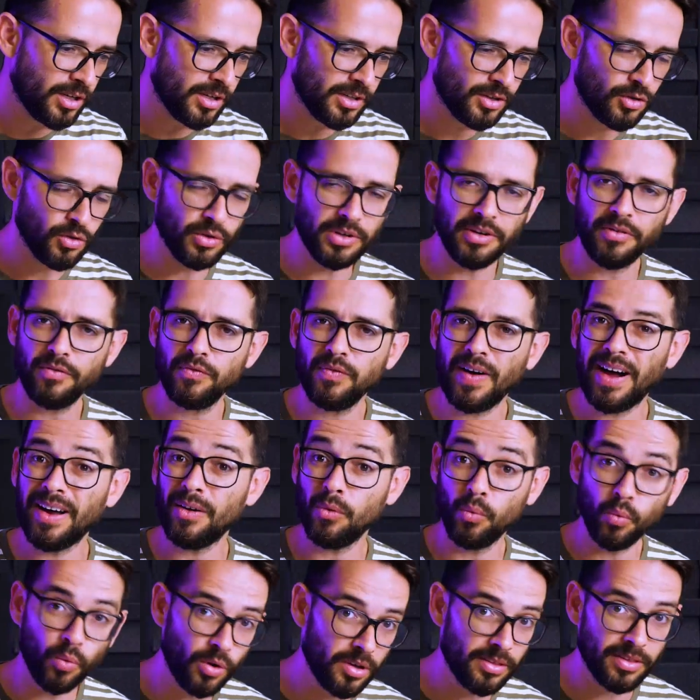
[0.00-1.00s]
to
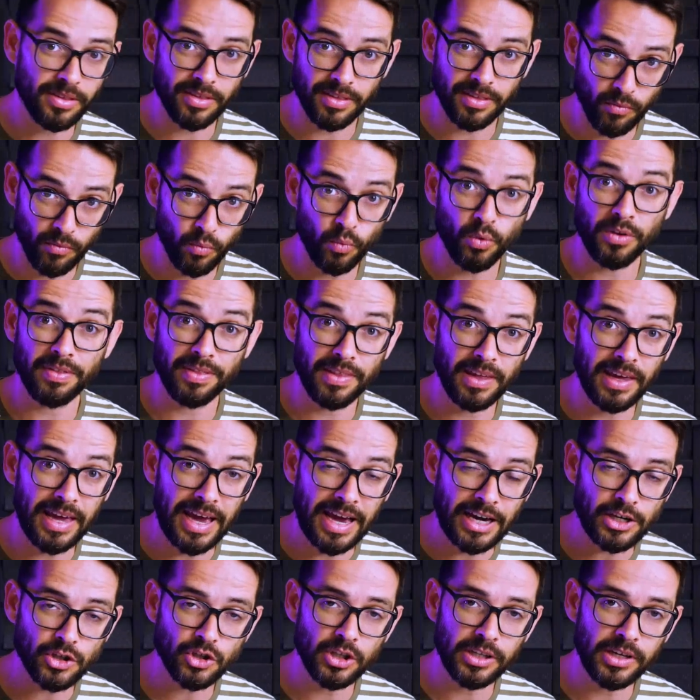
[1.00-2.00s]
define what they
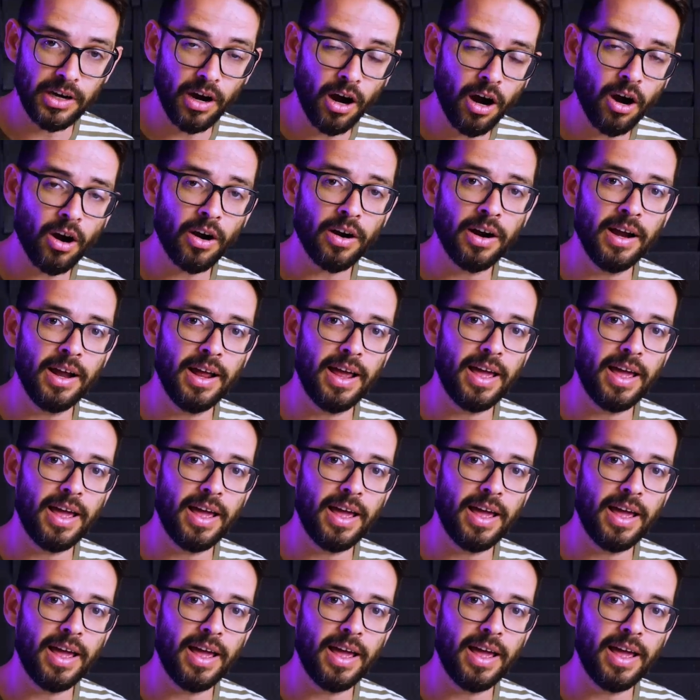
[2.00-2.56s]
actually are,